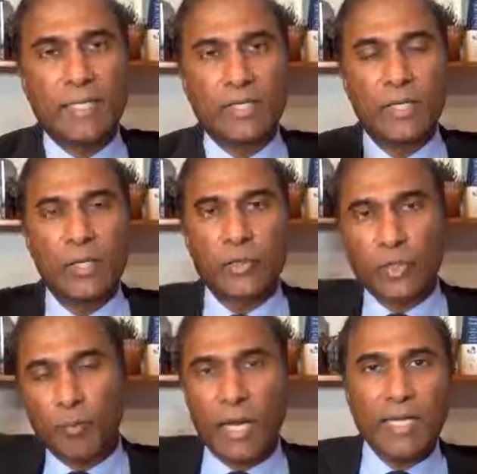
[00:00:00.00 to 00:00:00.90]
saying is
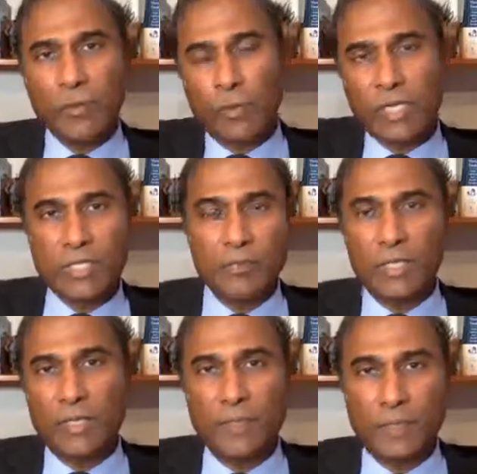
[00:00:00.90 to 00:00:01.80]
your body wants to
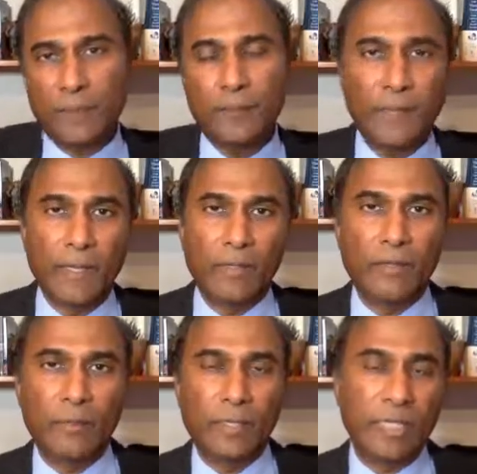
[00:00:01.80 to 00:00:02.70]
be here.
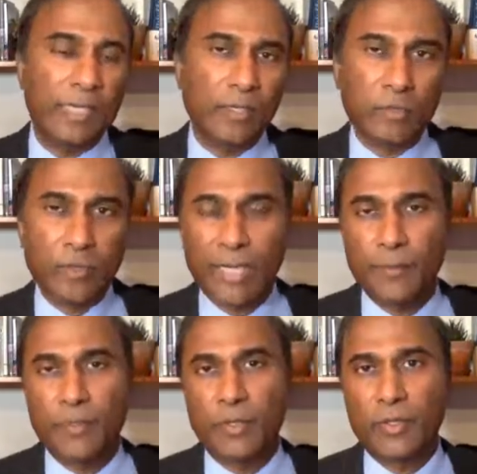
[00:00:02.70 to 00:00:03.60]
You've been eating
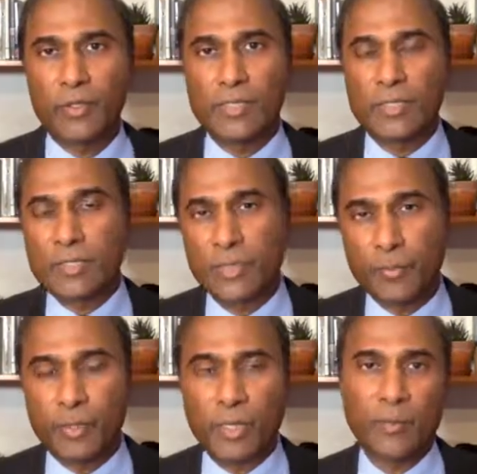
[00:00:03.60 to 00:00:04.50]
crap, or you didn't
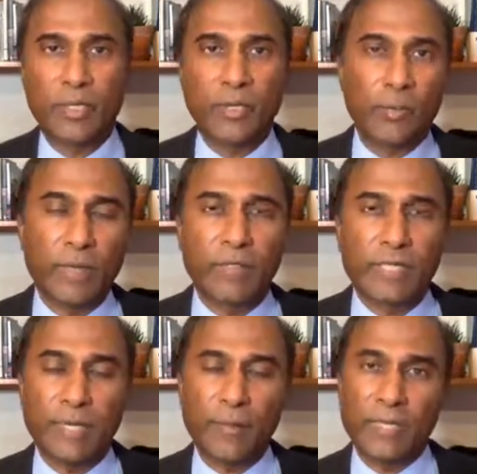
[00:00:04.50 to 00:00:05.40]
sleep properly, or
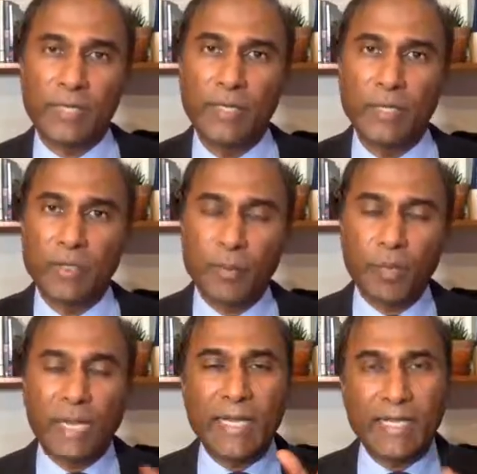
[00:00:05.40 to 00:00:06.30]
whatever's happening.
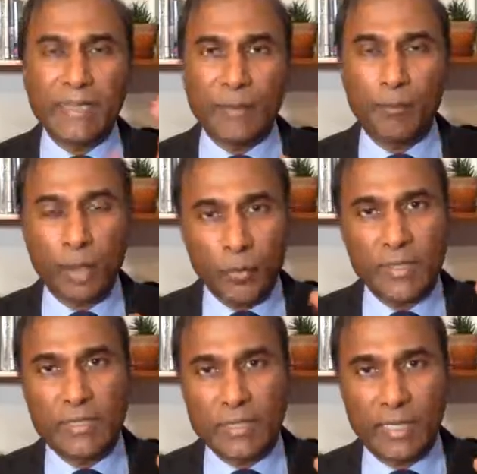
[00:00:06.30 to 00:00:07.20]
Your body at that
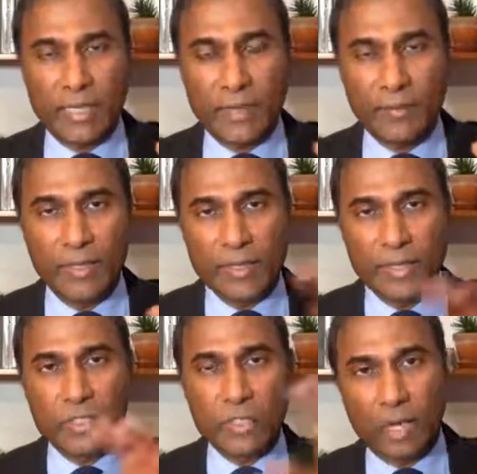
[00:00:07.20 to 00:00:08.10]
moment in time
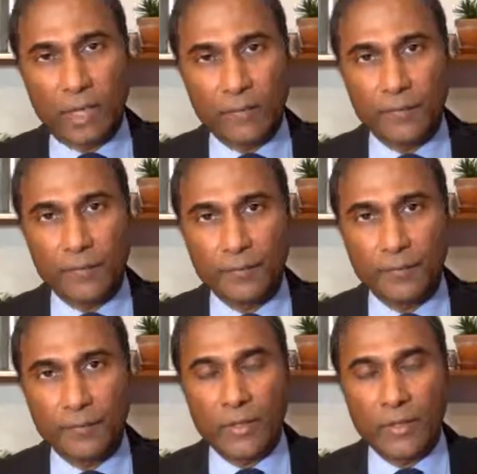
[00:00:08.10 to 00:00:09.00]
is off,
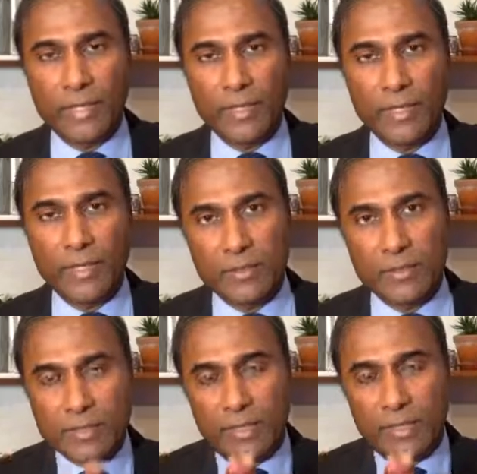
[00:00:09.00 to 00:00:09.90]
okay?
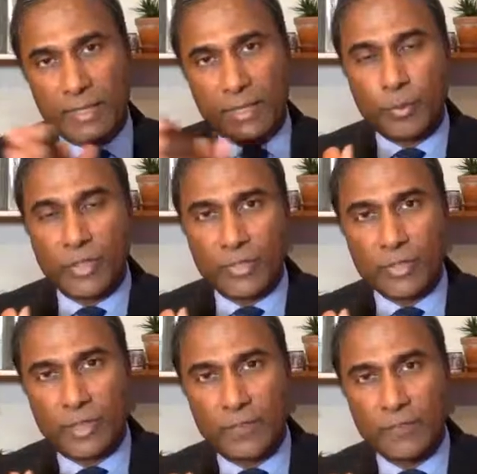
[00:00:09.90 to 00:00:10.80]
Just like the
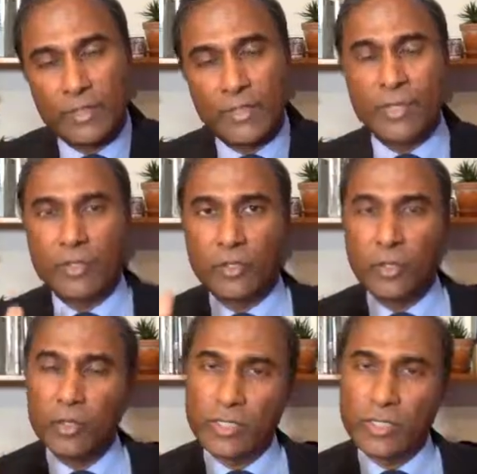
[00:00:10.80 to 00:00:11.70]
airplane is off. And the
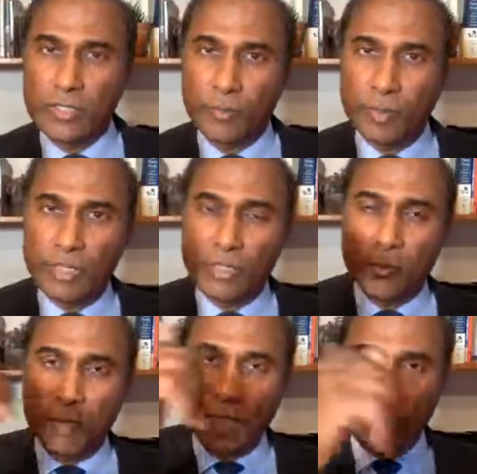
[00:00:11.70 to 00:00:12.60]
goal is to bring
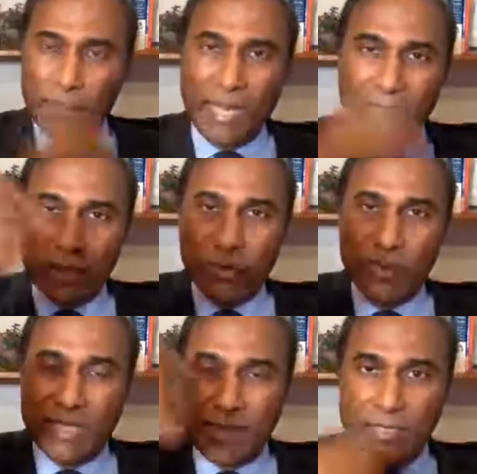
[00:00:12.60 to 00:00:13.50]
your body back
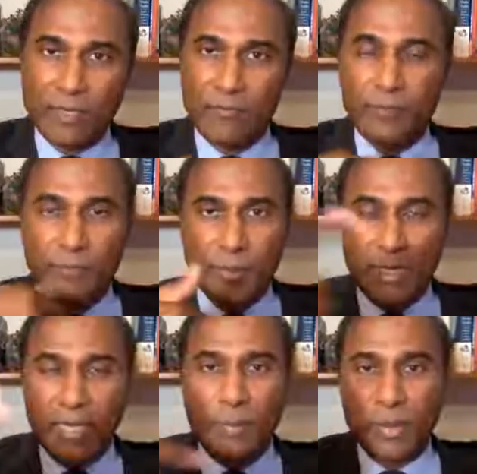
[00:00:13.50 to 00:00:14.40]
to itself.
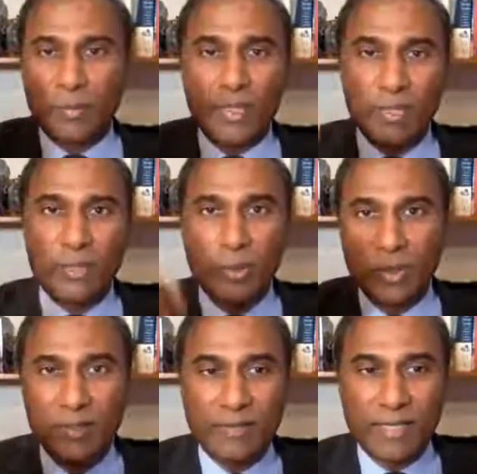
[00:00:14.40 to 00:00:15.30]
Be happy, be
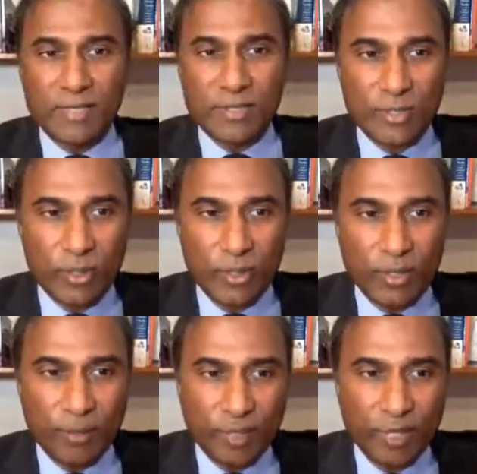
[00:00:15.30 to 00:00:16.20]
you. That's the
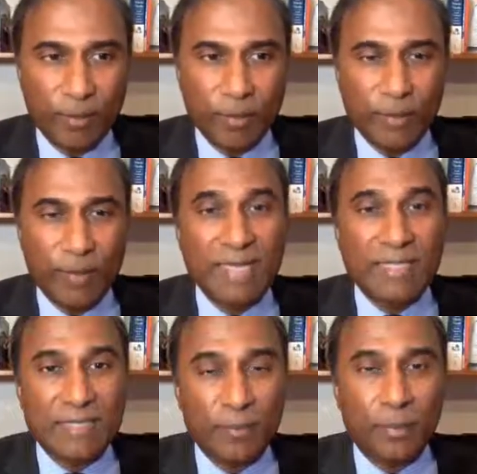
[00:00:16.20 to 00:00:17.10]
slogan that we came up with to
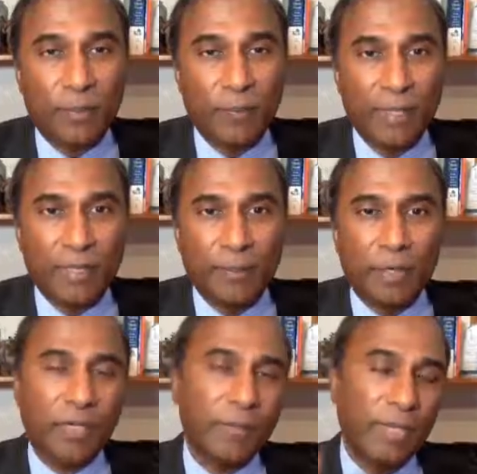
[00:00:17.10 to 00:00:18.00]
make it simple.
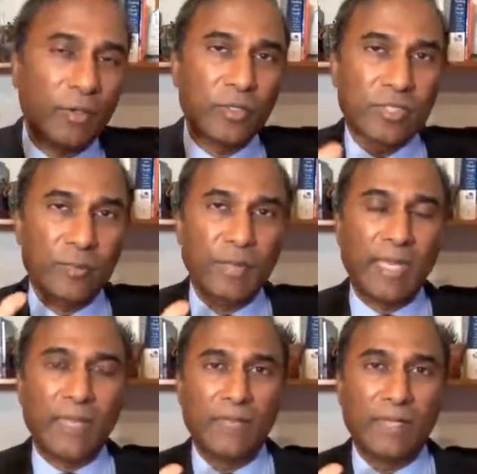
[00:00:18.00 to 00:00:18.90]
Part of my goal is to
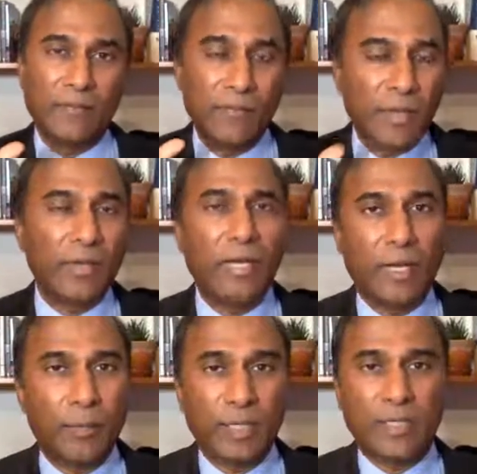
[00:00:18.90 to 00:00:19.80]
make very
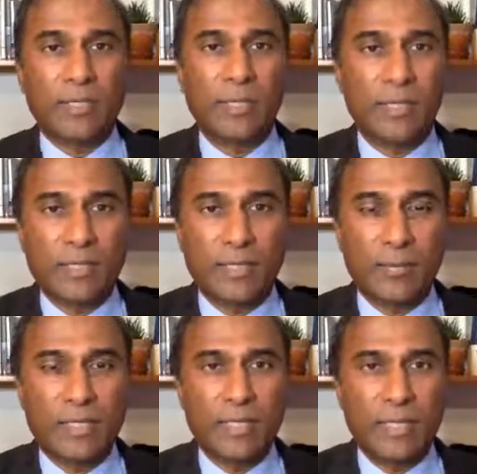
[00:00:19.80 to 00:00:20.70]
complex
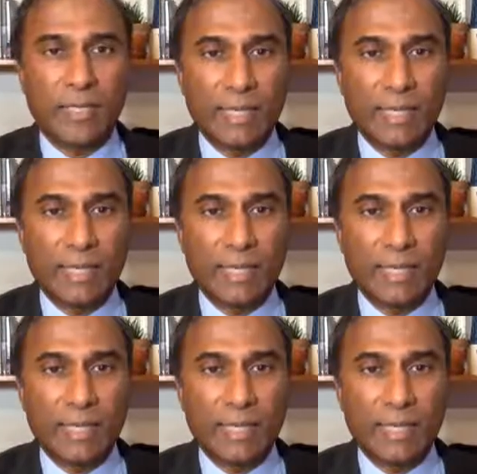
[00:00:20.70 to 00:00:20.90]
concepts